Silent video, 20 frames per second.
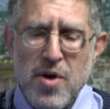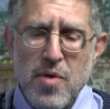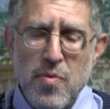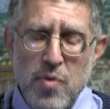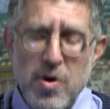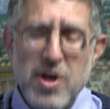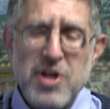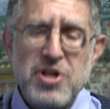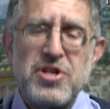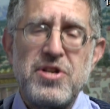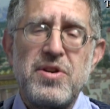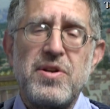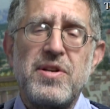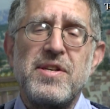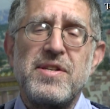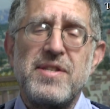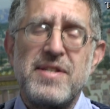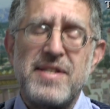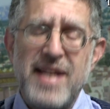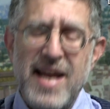which
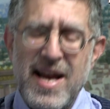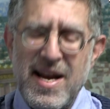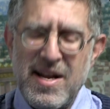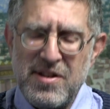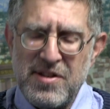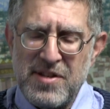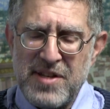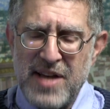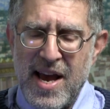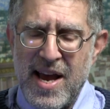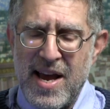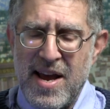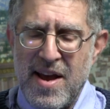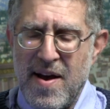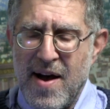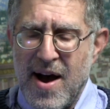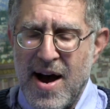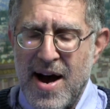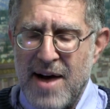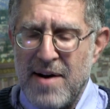stands
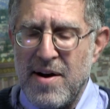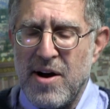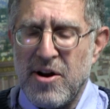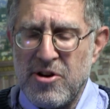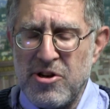a